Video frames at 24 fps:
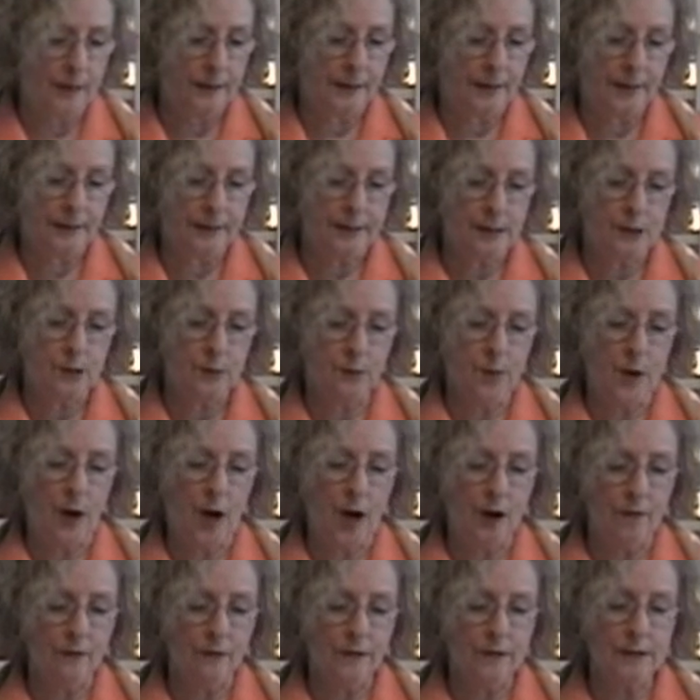against
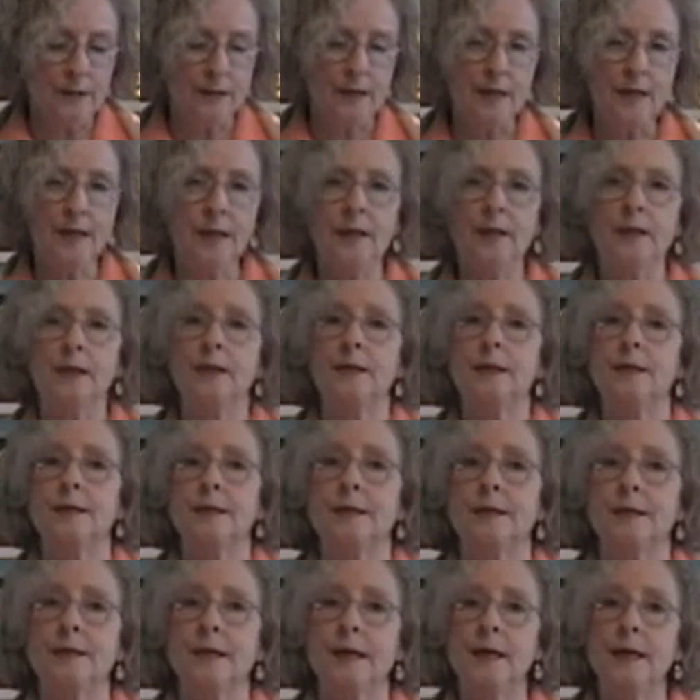poverty,
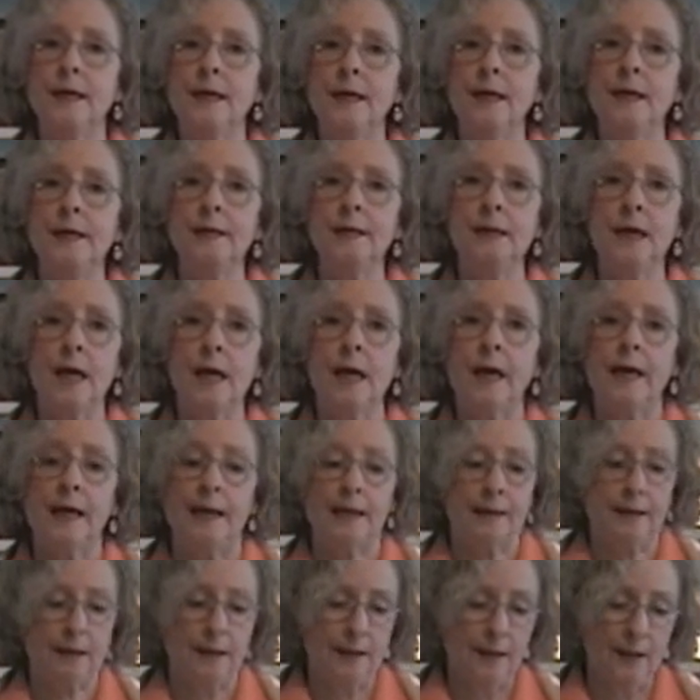disease,
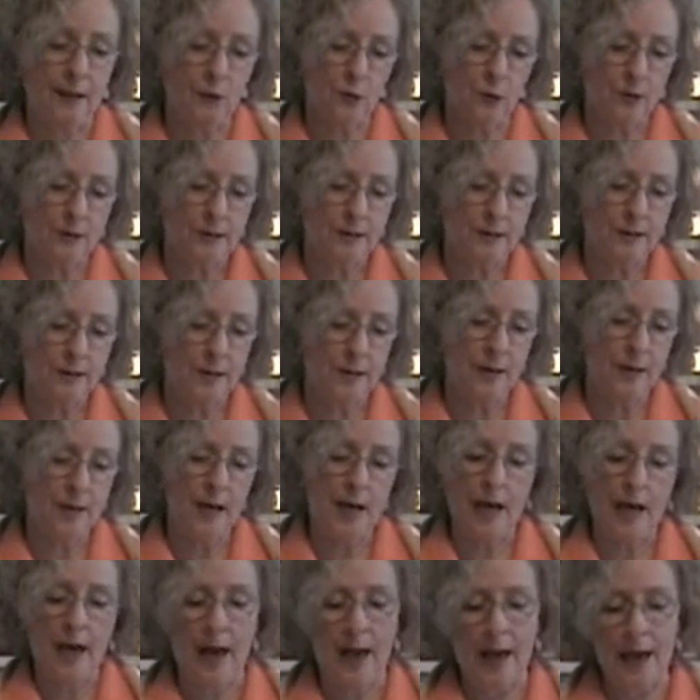illiteracy,
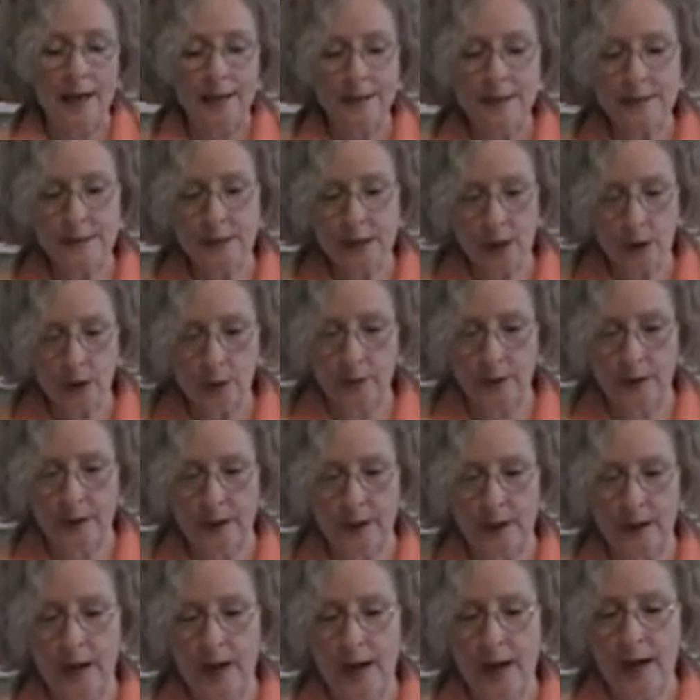and
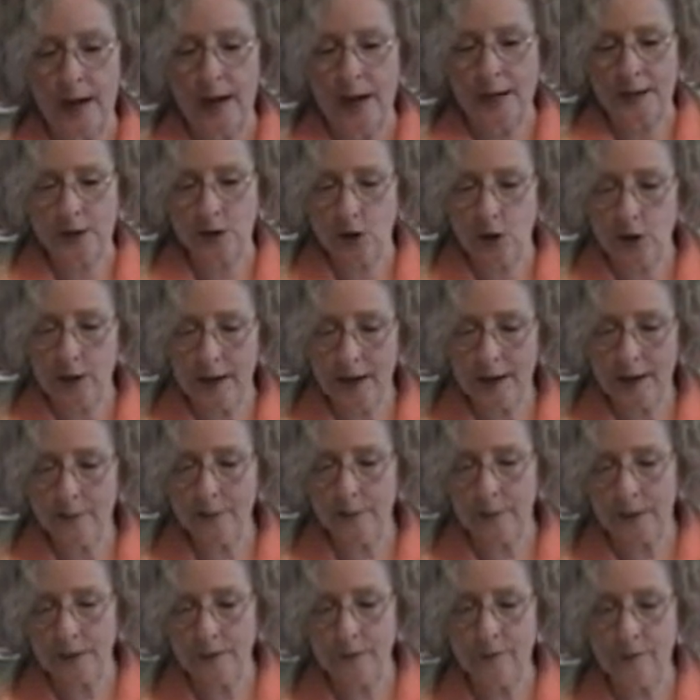tyranny has
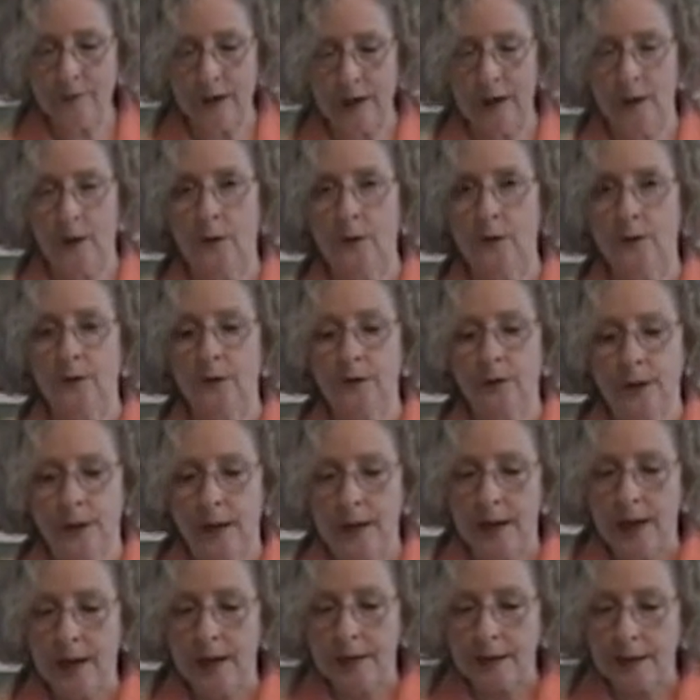yet been found.
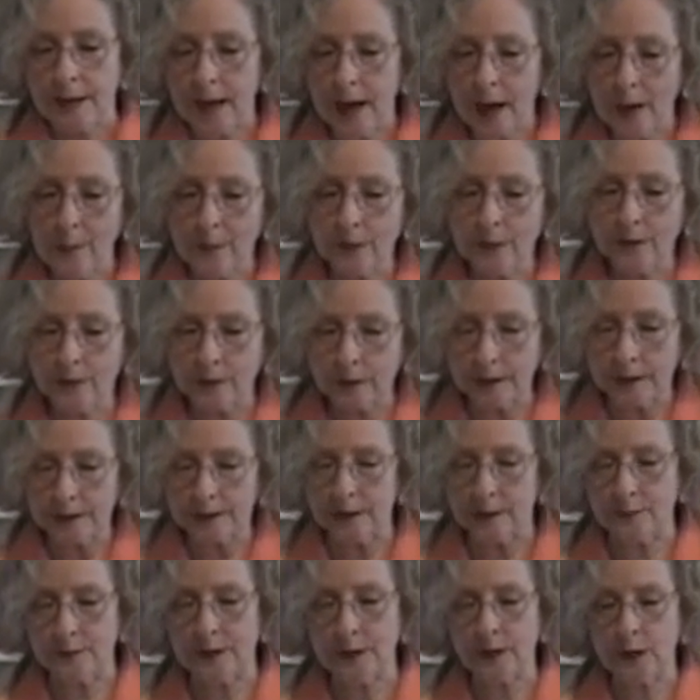
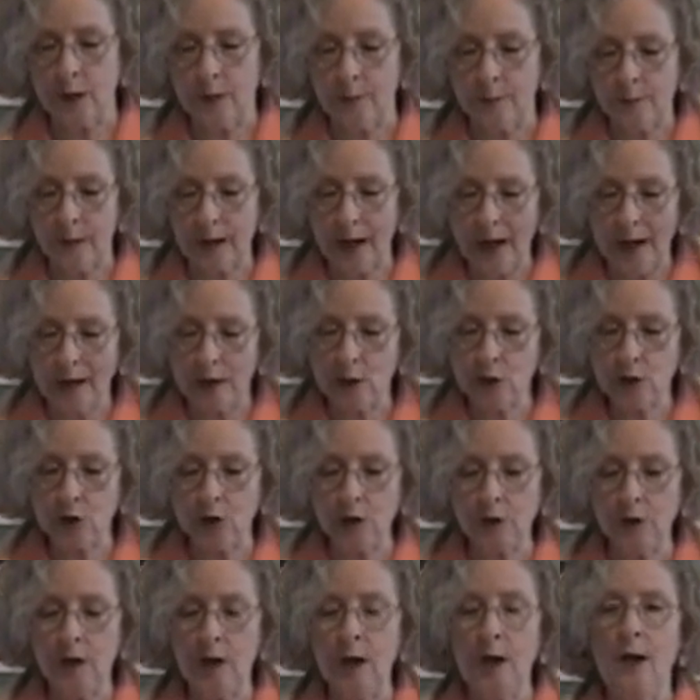Capitalism's
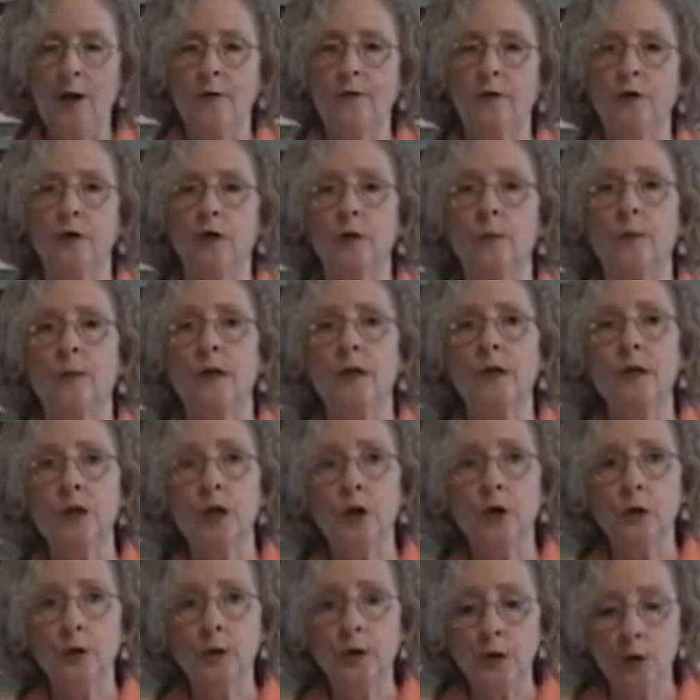compassion for the
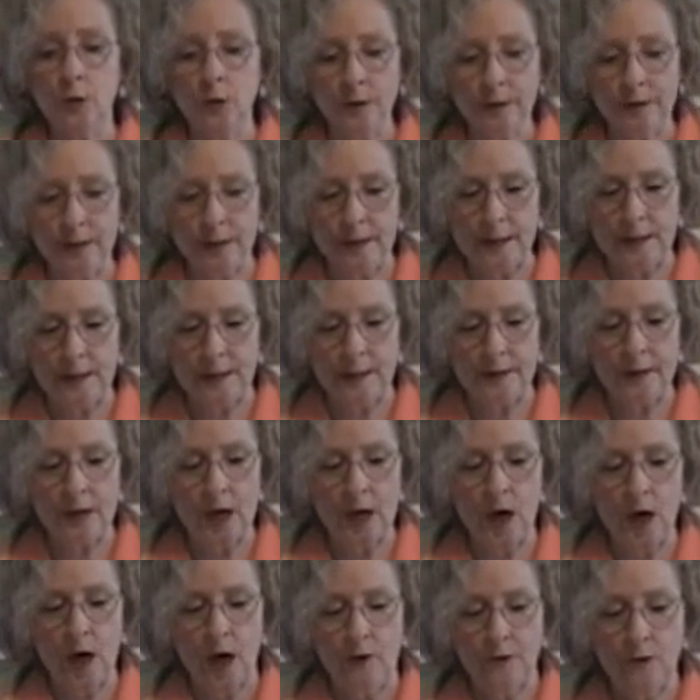material needs
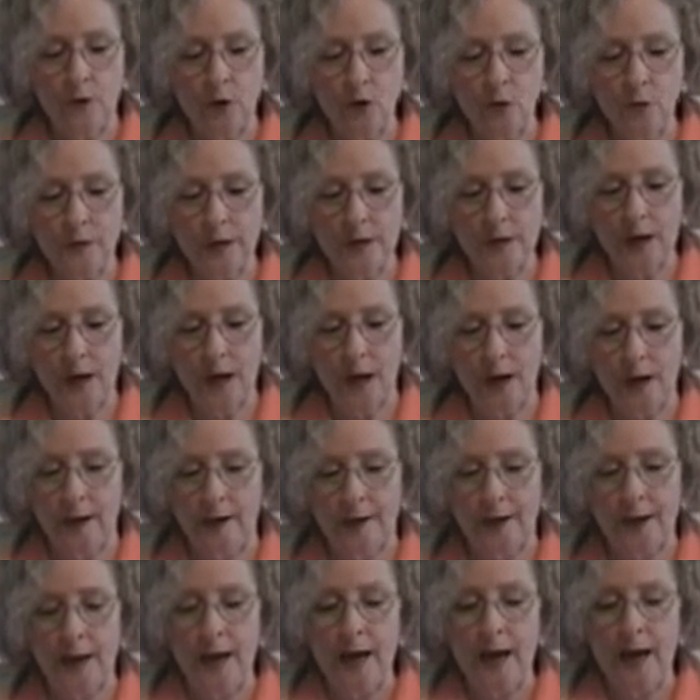of
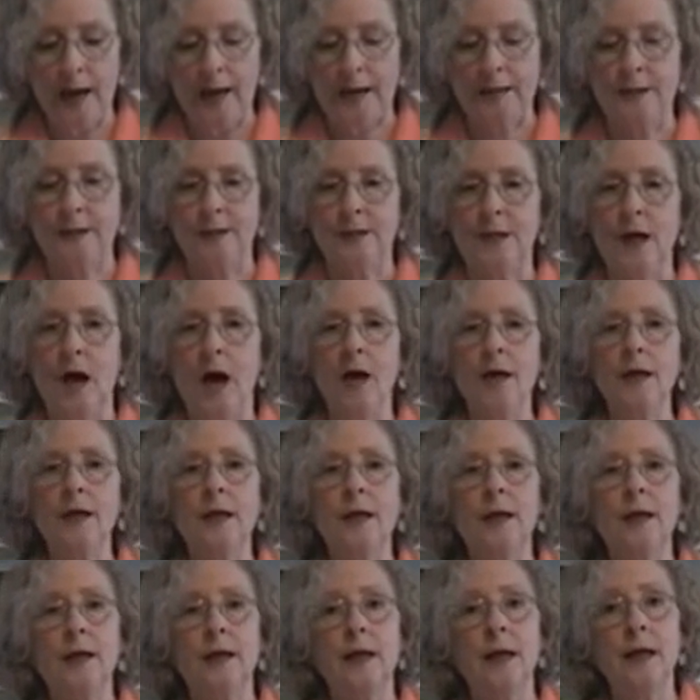humankind has not
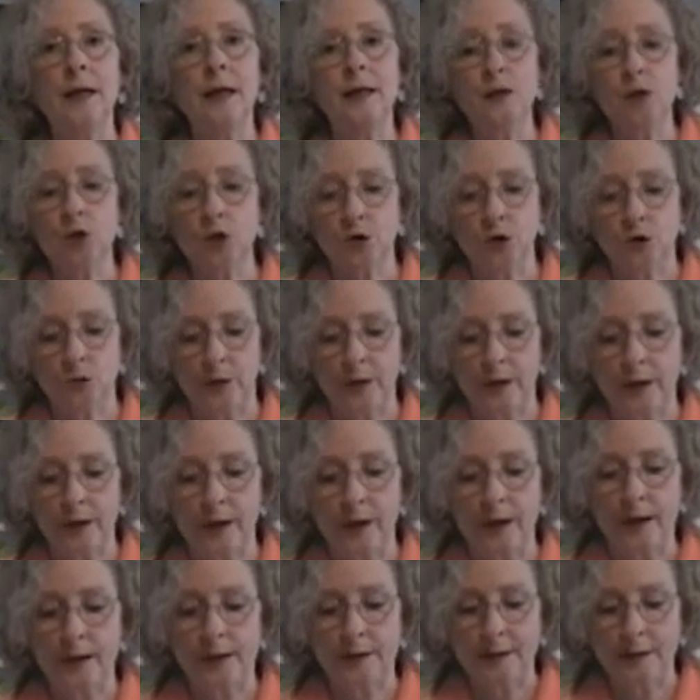in history
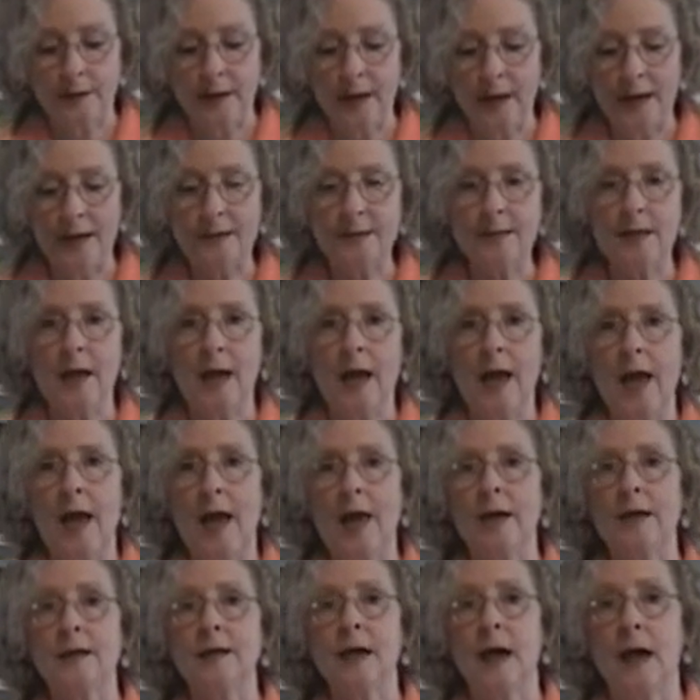yet
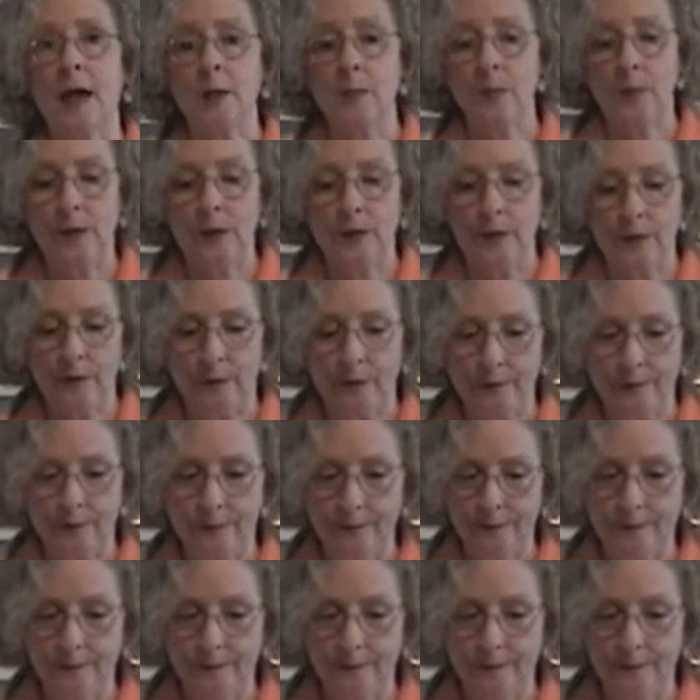had a peer.